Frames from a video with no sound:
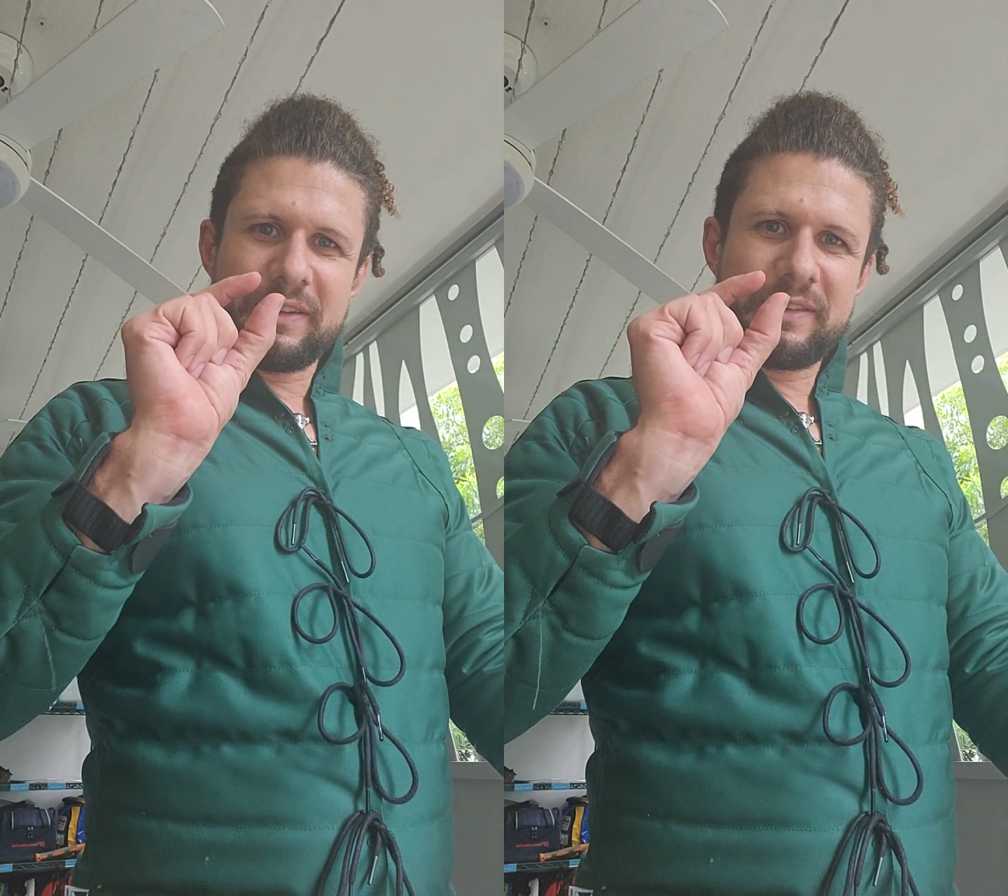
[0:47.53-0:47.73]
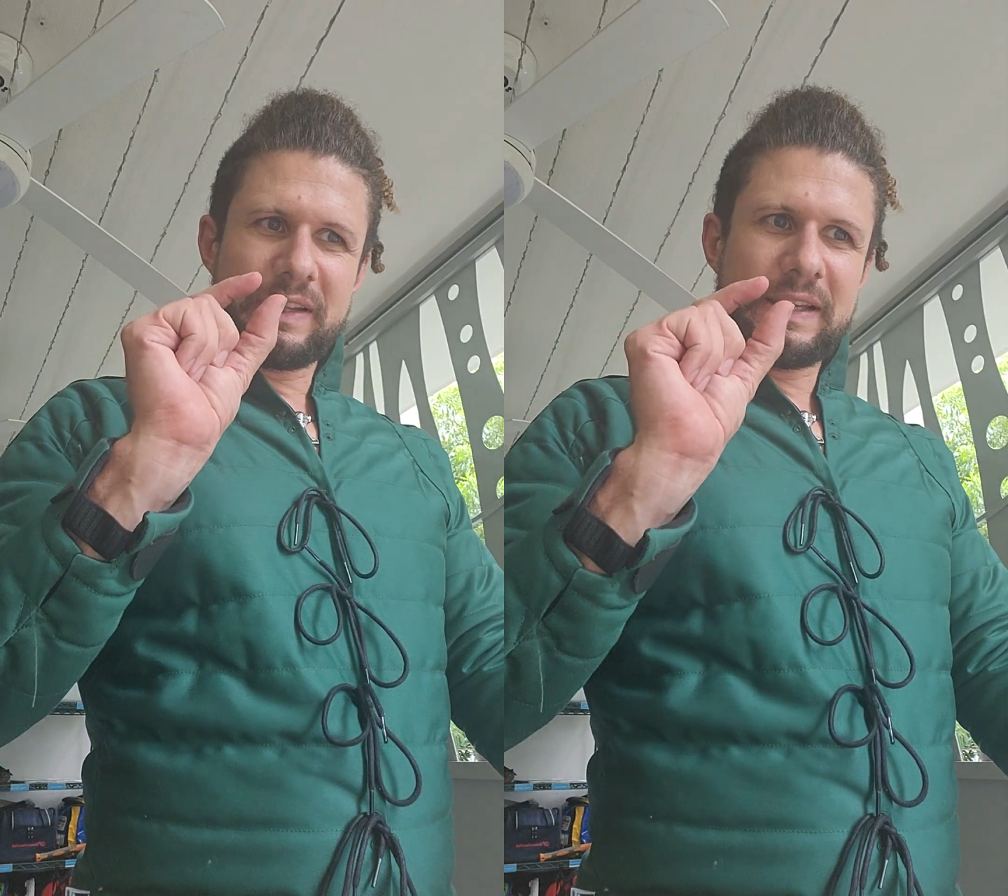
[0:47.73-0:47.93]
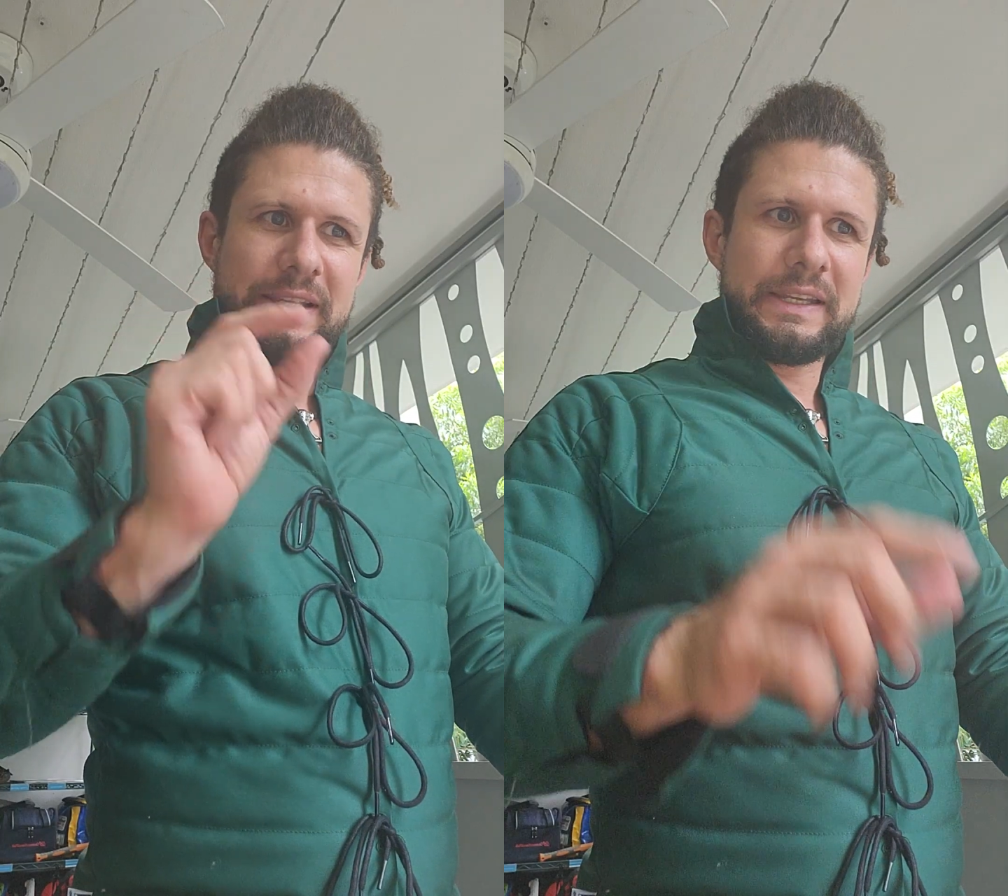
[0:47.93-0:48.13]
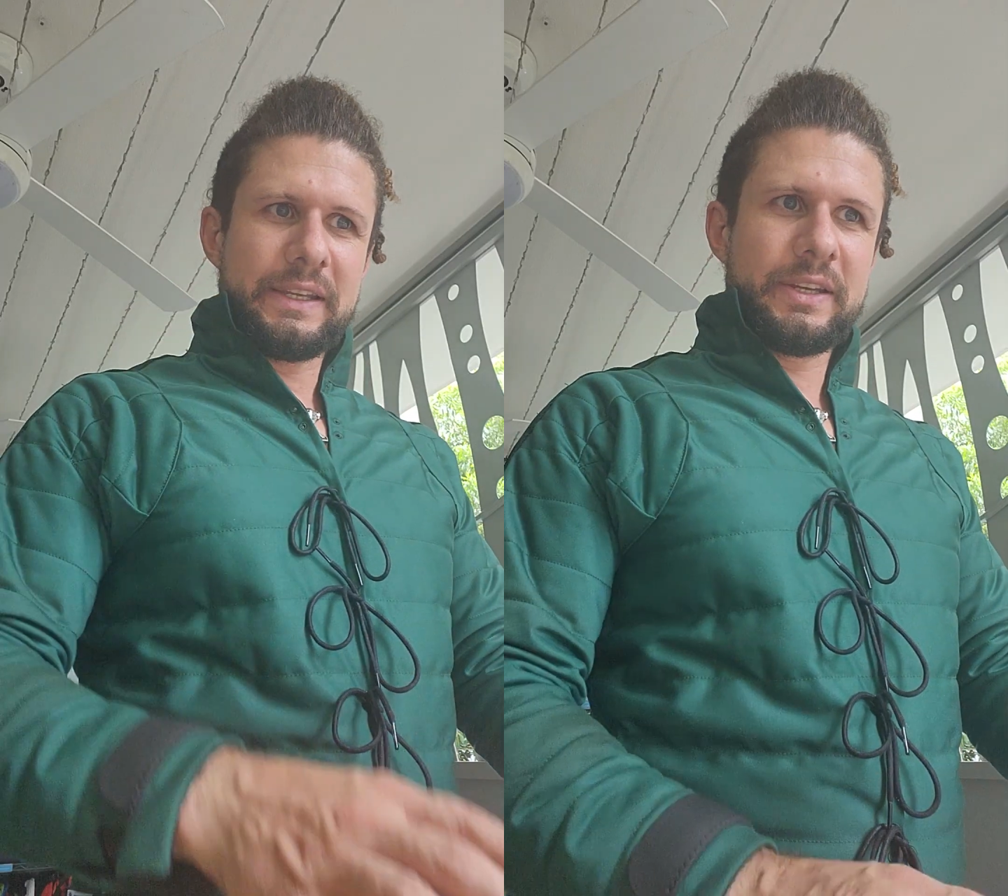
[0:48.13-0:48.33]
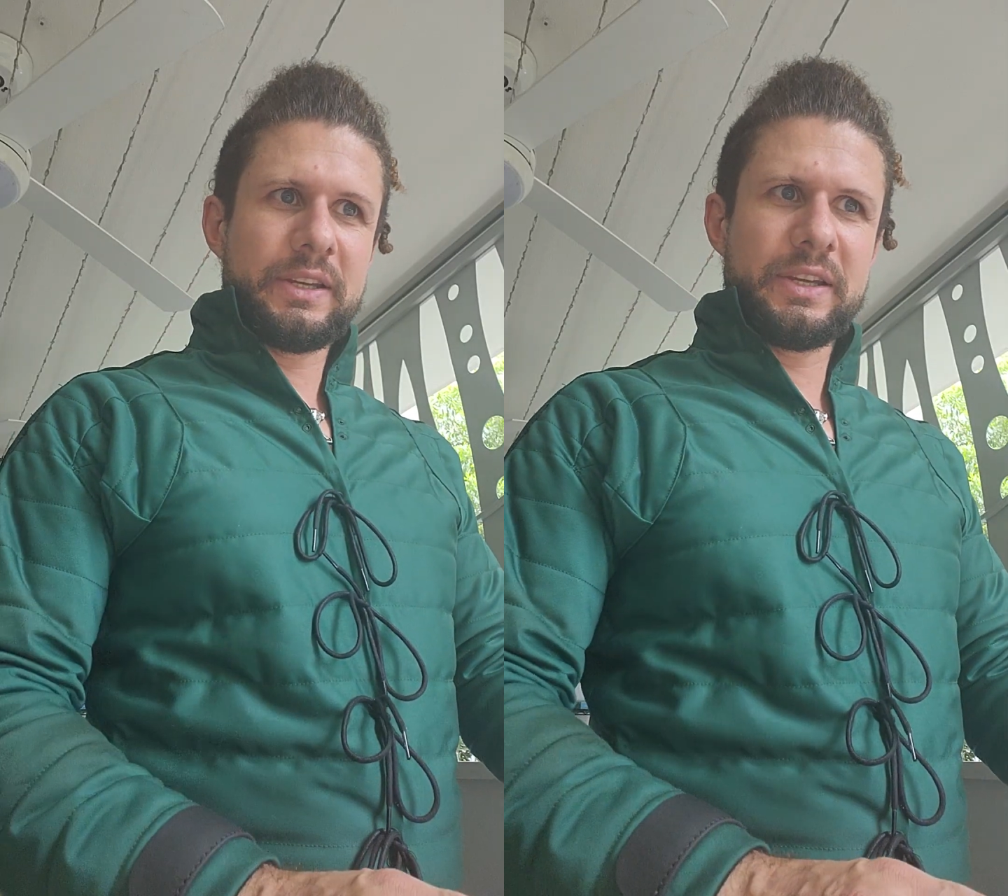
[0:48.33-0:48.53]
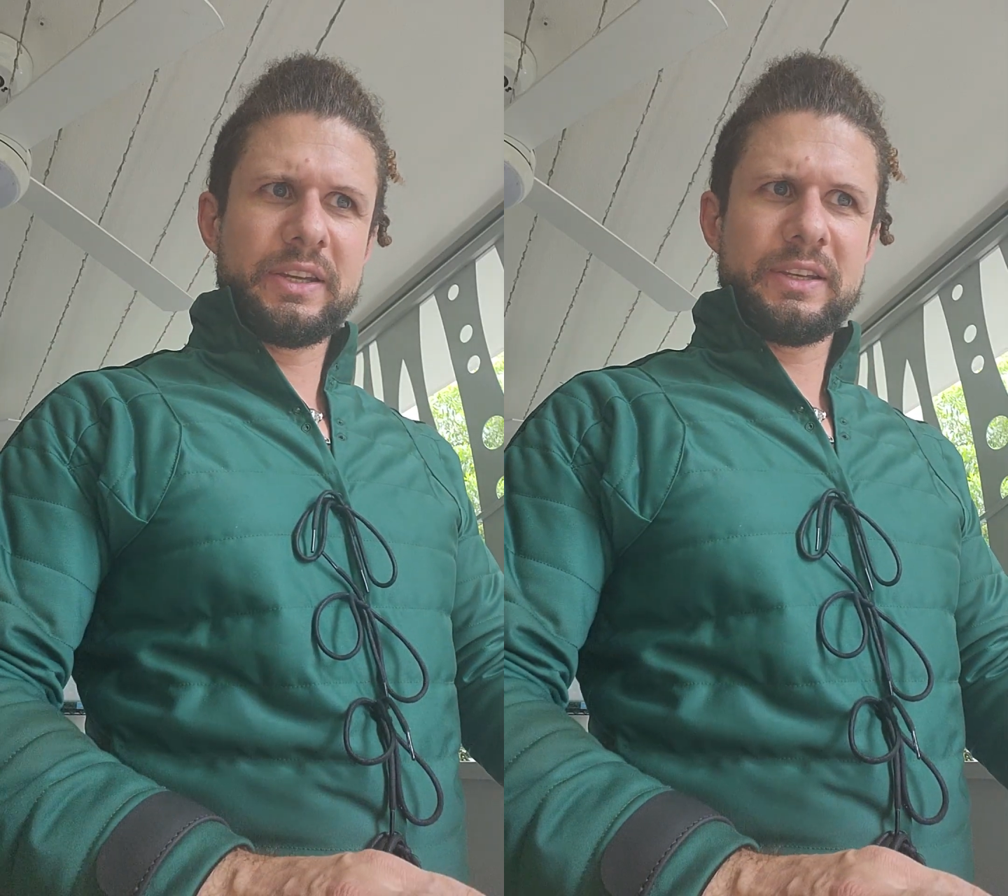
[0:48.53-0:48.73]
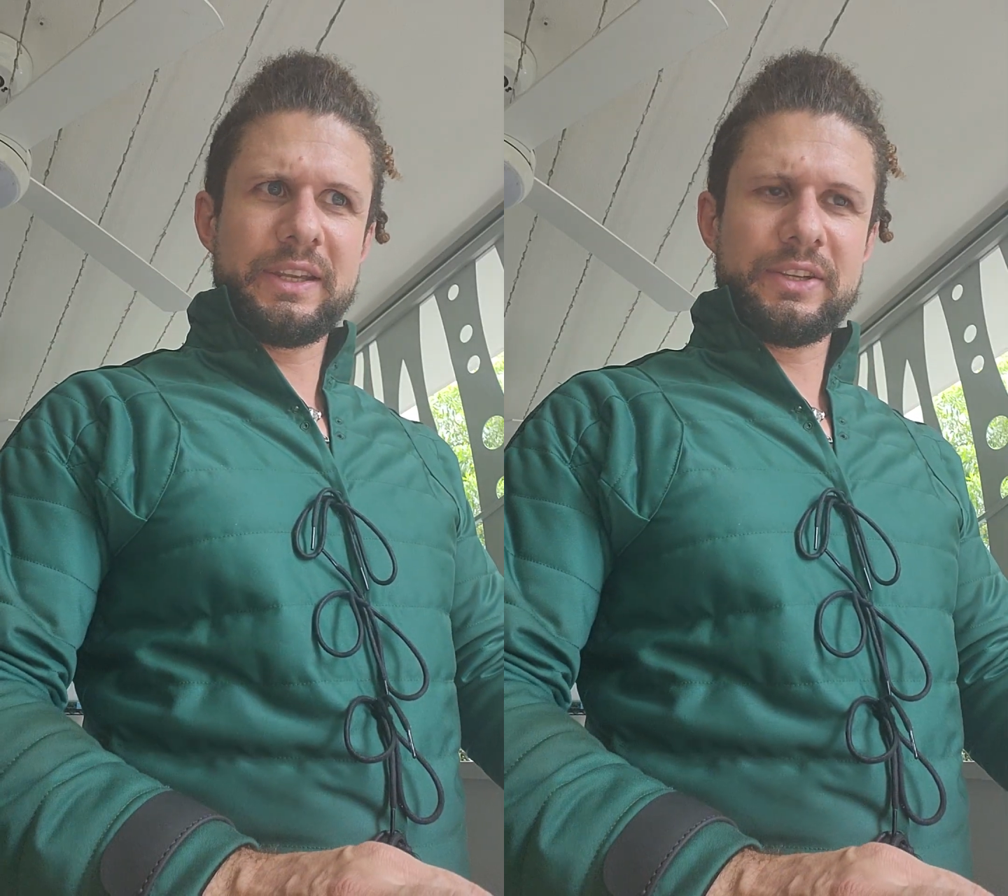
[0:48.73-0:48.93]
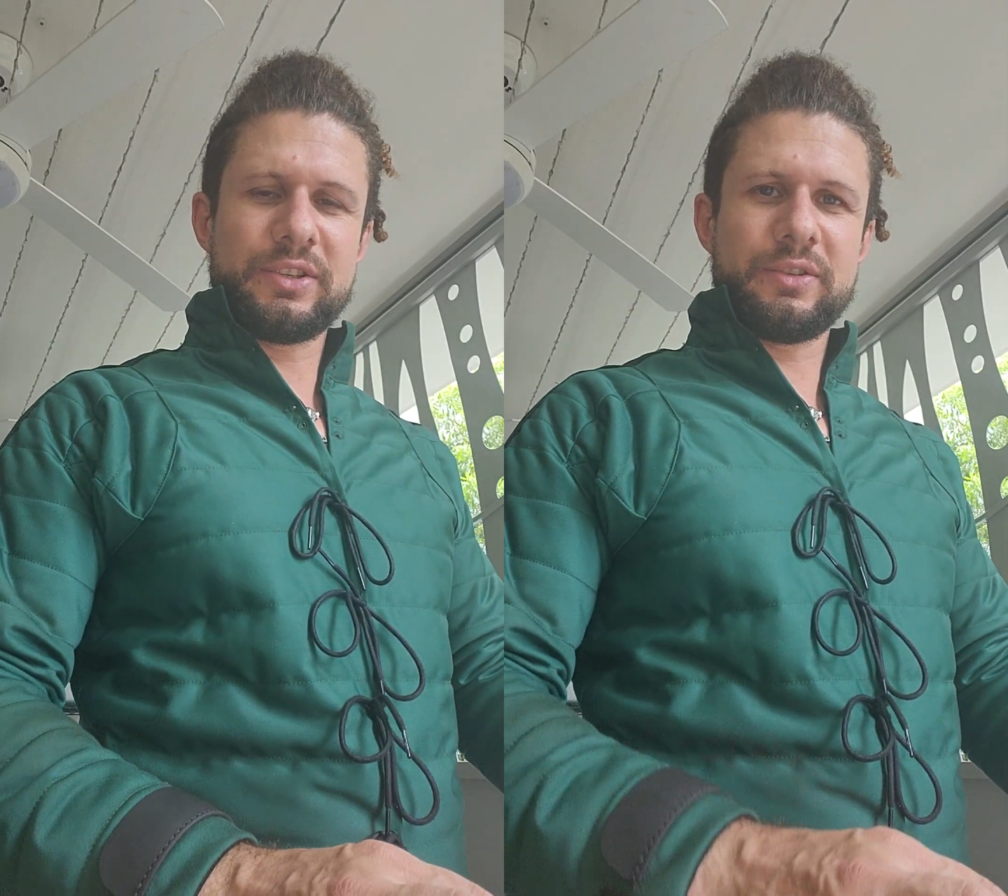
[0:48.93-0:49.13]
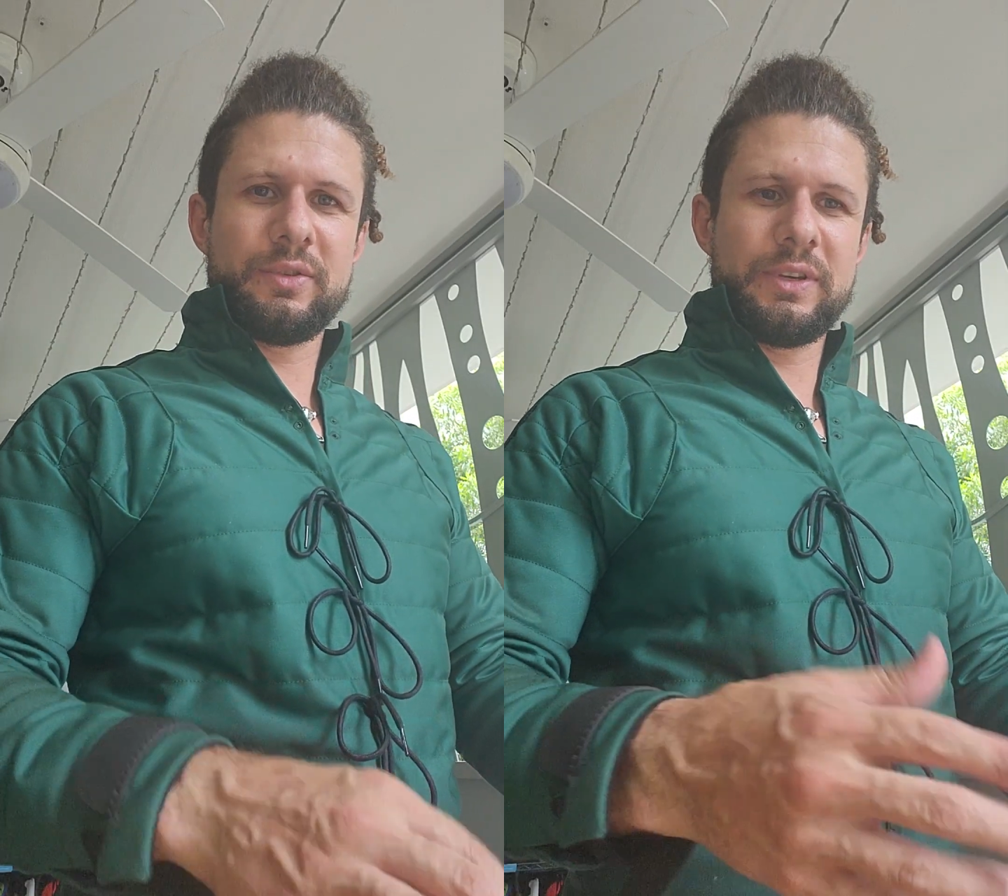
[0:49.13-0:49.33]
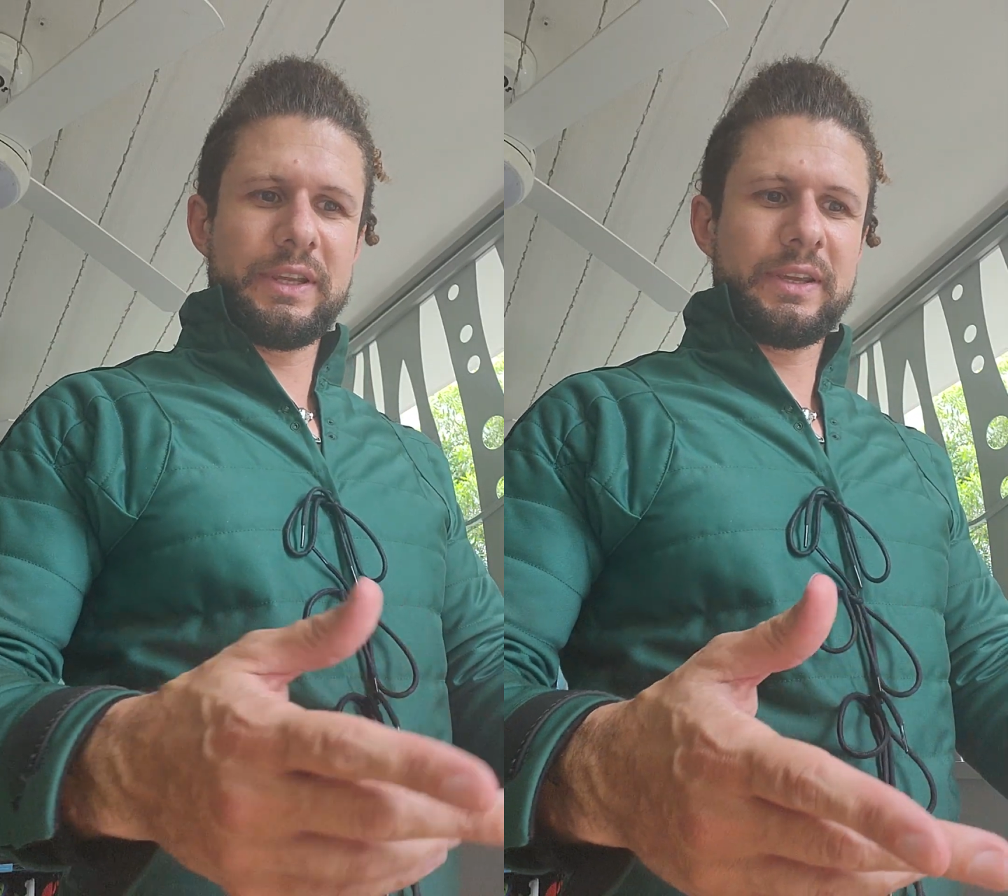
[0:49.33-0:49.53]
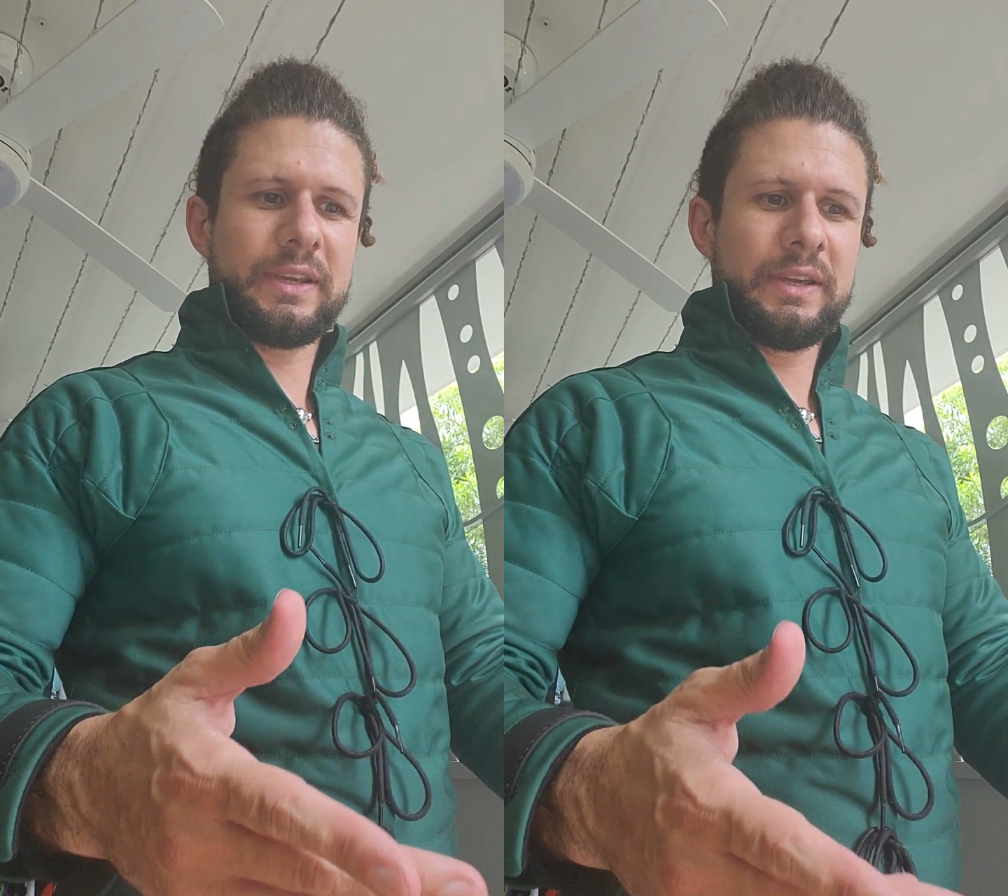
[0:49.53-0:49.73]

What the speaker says: slightly niche, unique